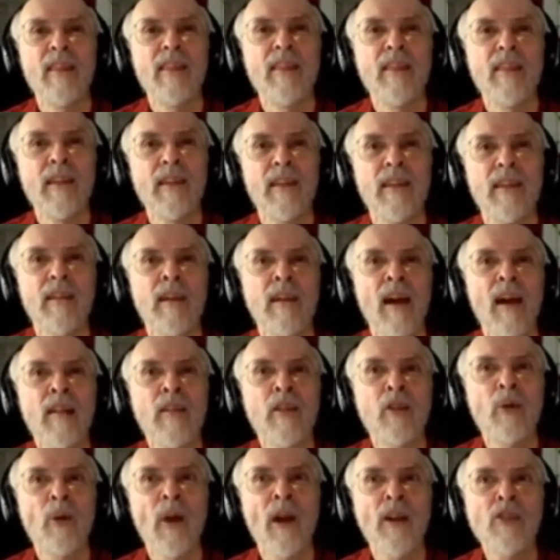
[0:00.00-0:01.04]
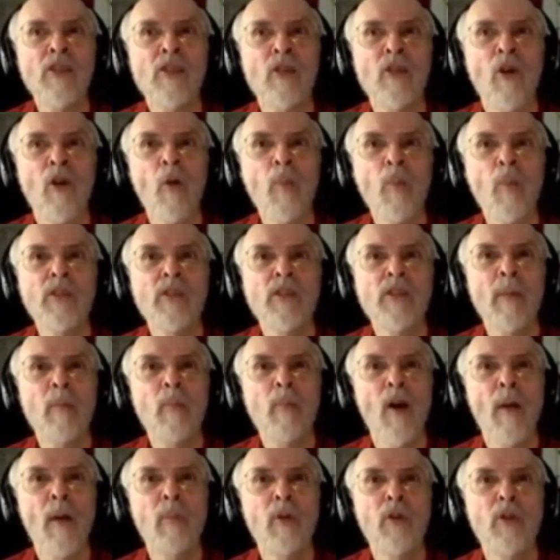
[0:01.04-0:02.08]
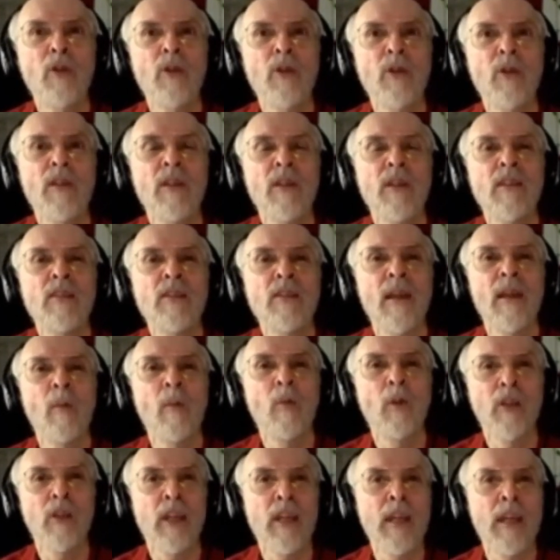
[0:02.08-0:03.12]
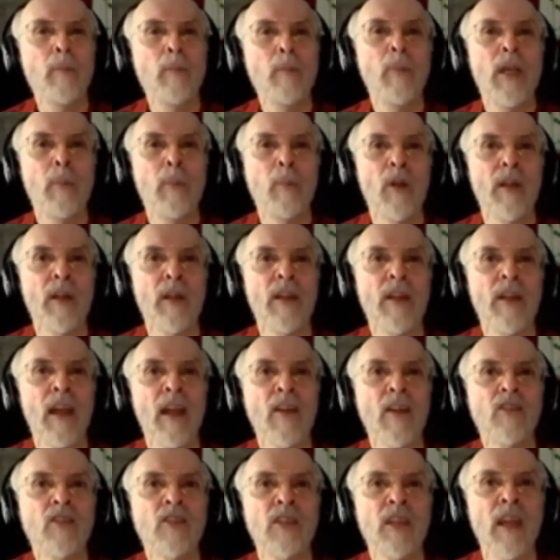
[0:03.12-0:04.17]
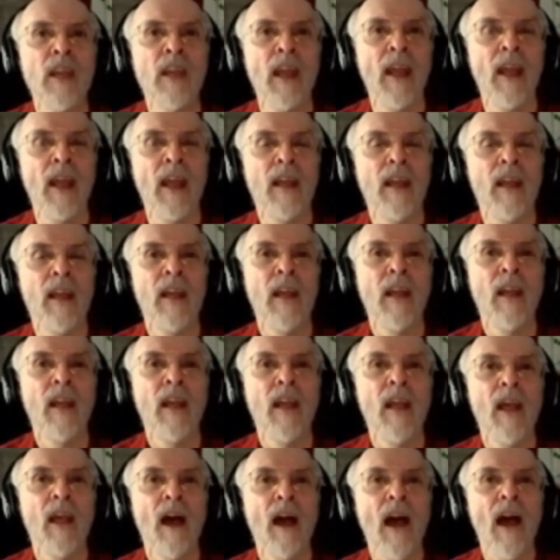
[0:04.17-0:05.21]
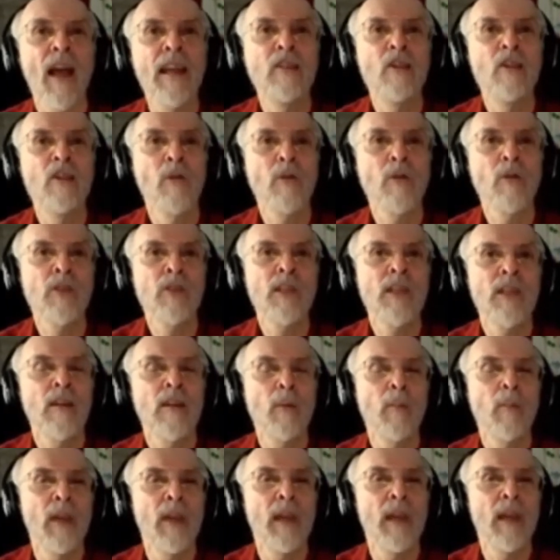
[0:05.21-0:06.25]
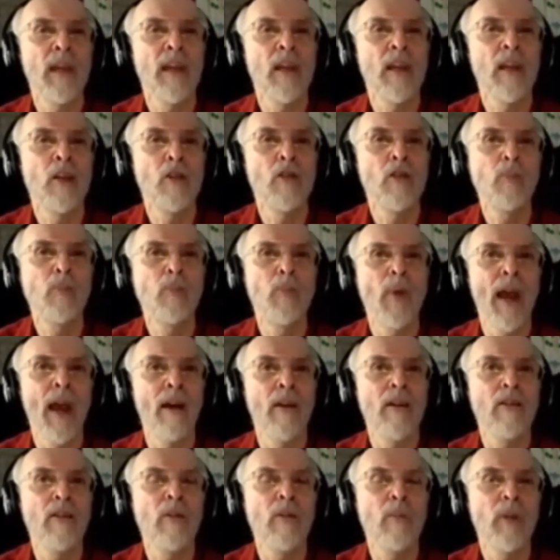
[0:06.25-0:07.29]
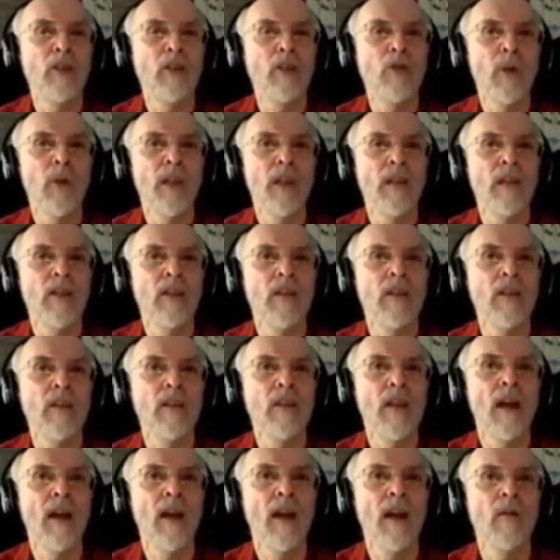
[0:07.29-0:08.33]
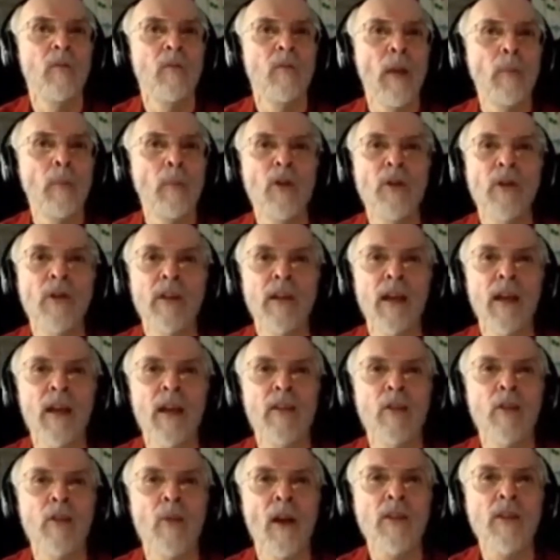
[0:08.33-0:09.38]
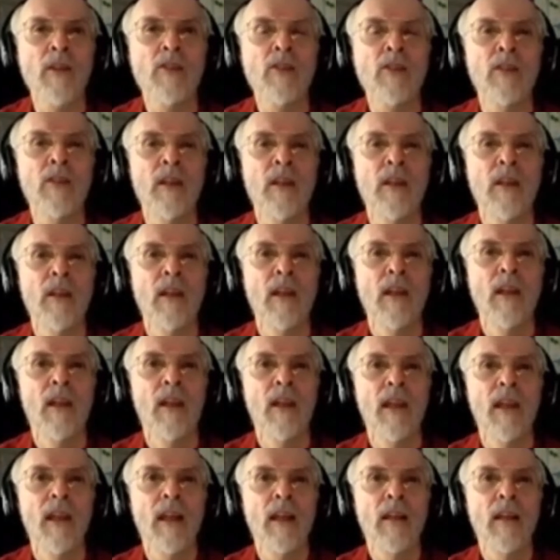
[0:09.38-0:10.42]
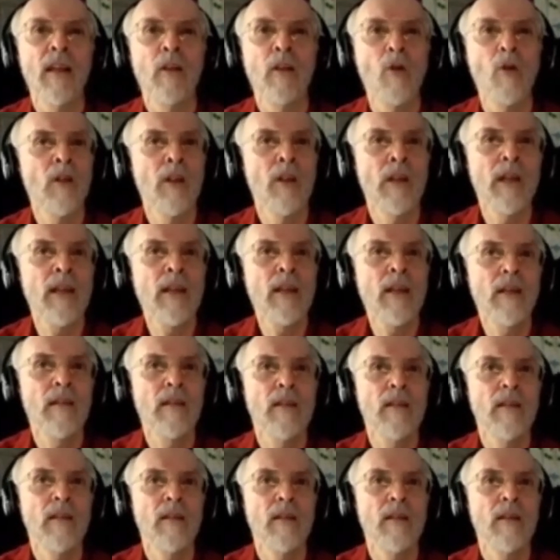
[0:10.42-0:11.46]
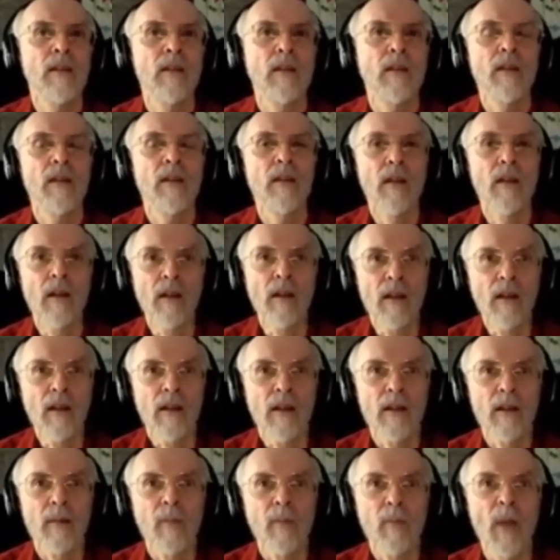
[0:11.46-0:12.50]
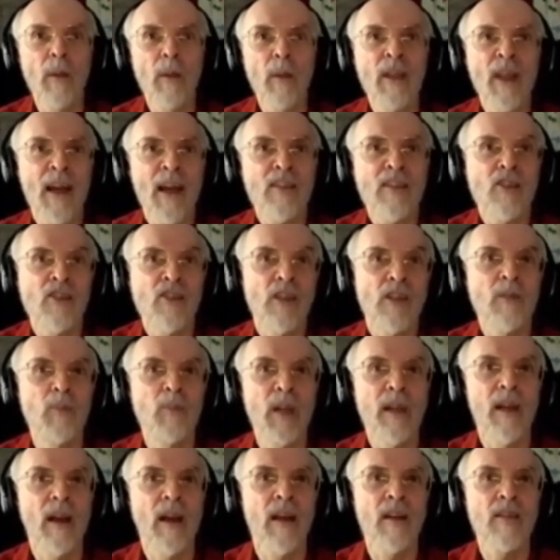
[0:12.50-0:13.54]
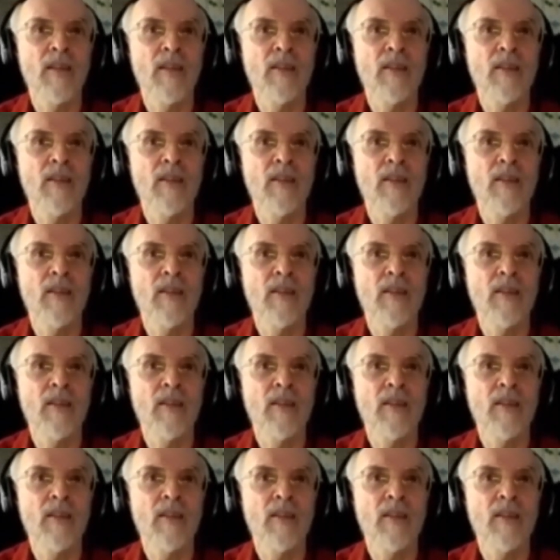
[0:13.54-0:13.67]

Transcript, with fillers: cut and thrust opens up opportunities that will keep people in the SCA. I don't see there being a huge barrier between rapier and cut and thrust locally. Maybe that's just because